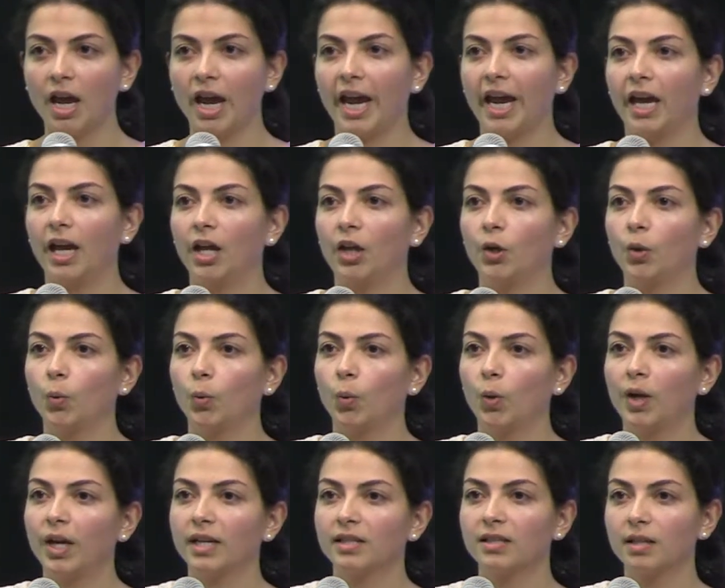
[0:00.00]
And
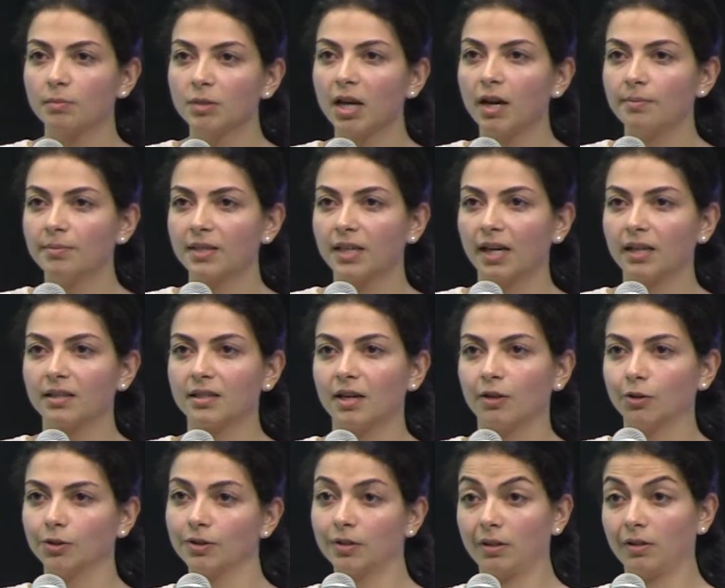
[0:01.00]
it sometimes gets
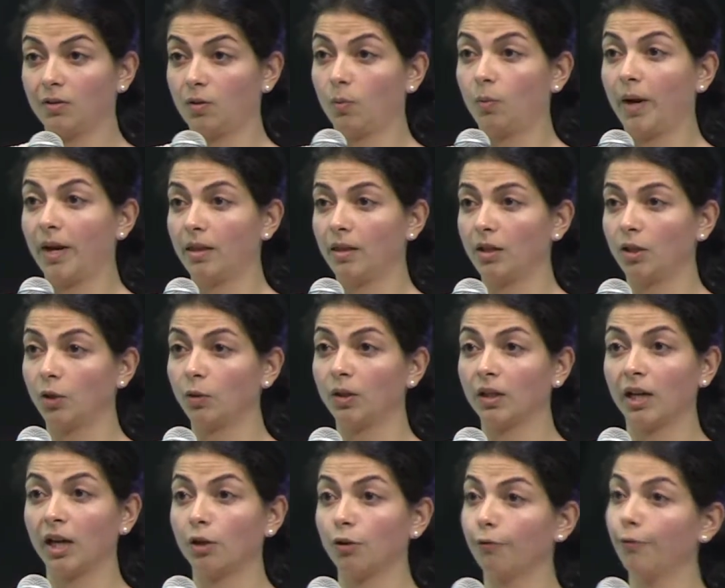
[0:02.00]
heralded as a way that you can
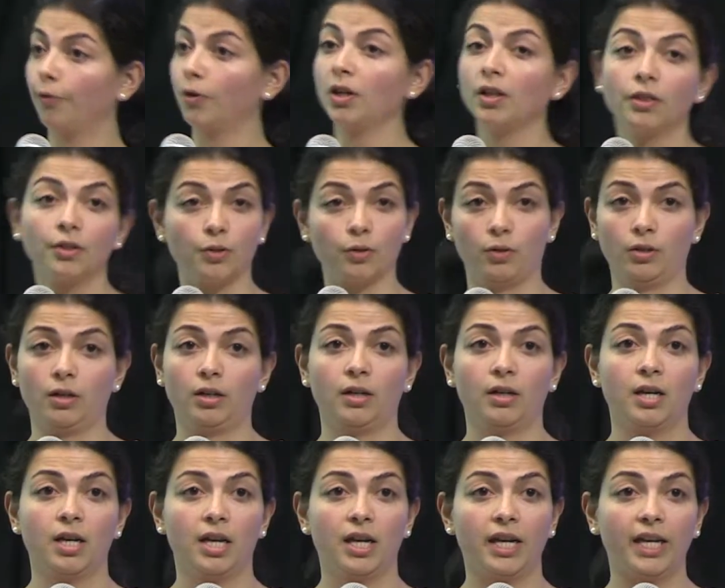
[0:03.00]
get your foot in the door
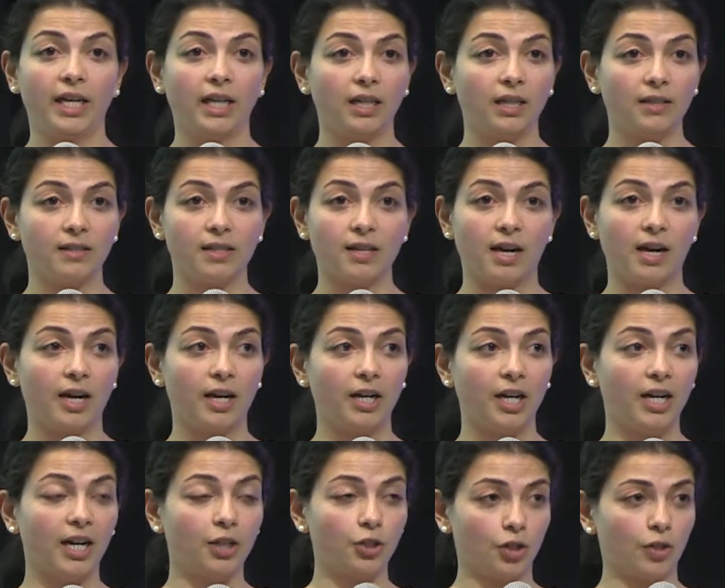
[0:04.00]
inside
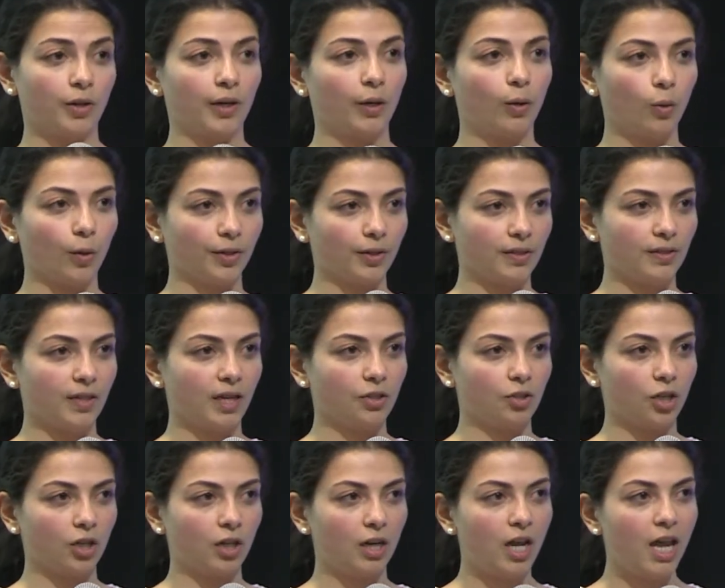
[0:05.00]
an engineering
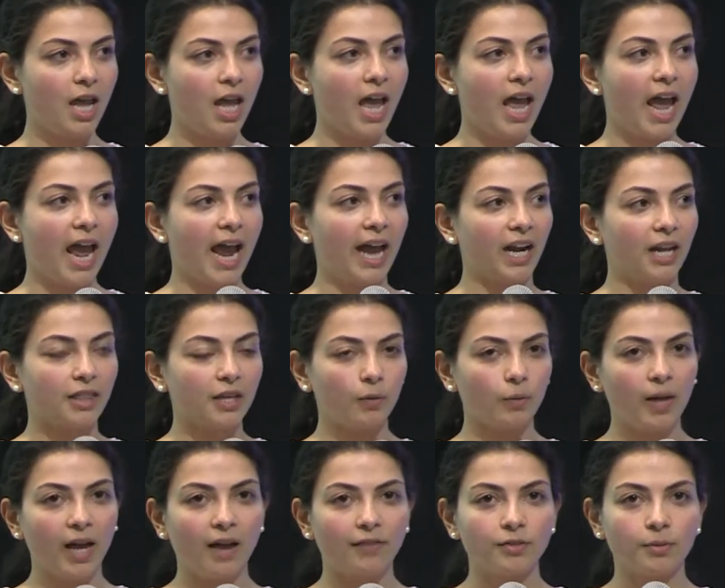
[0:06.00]
organization. And I think
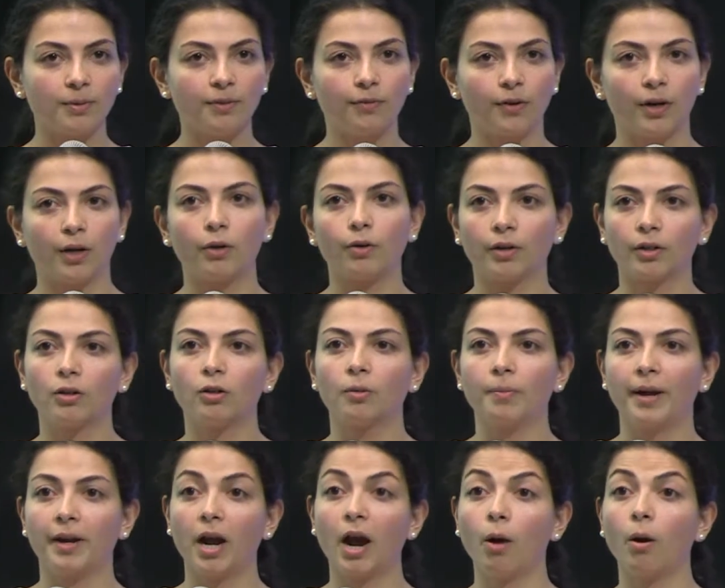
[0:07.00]
we have to be very critical
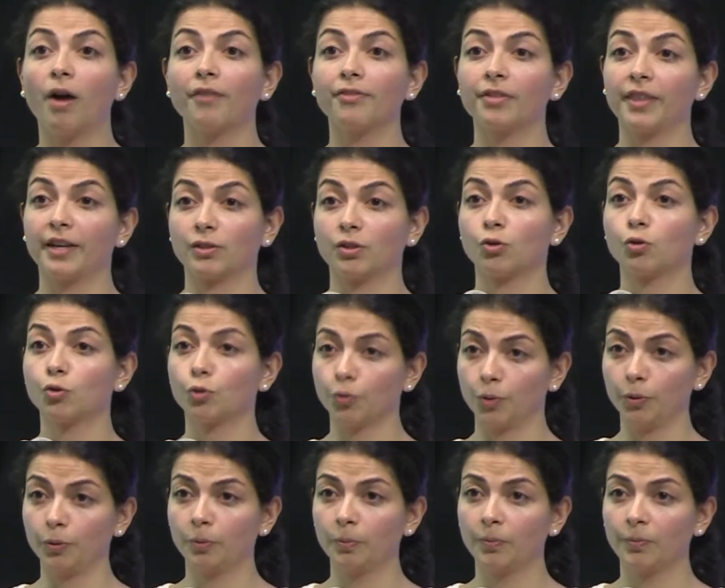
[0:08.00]
about how often that's
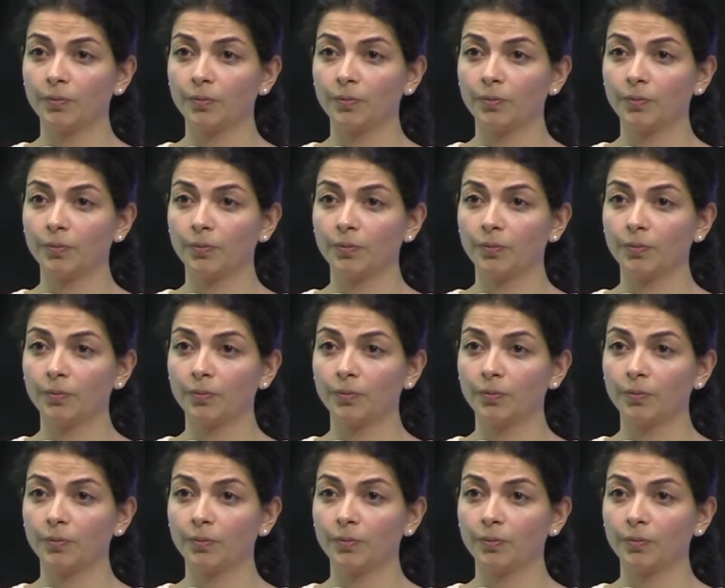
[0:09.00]
true.